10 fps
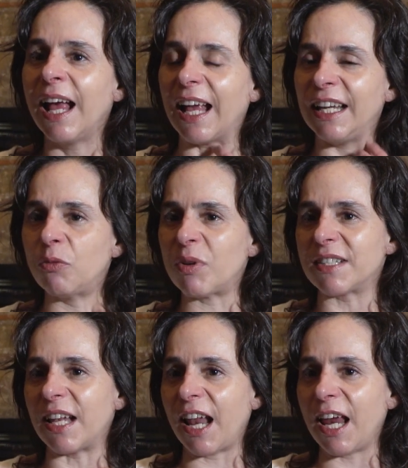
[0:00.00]
and it was
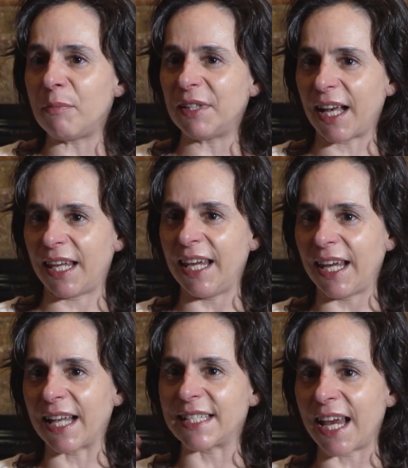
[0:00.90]
the name that he
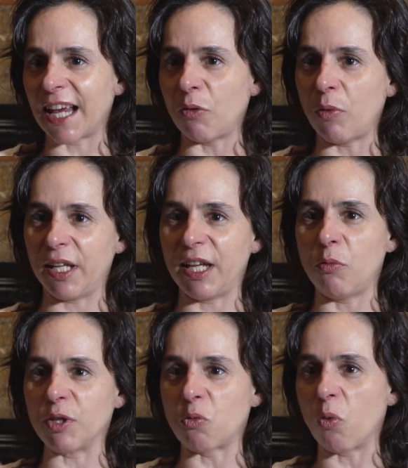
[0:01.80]
had taken when he
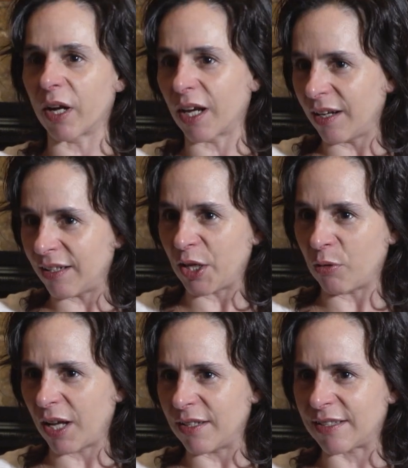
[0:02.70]
was working in the
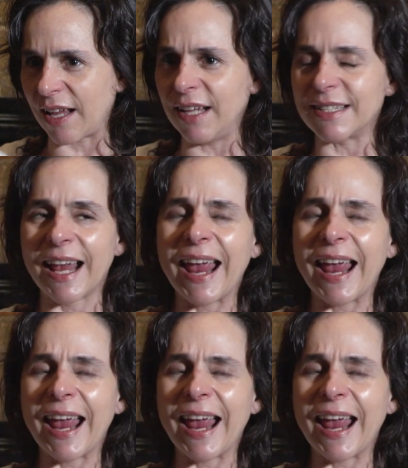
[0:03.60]
United States.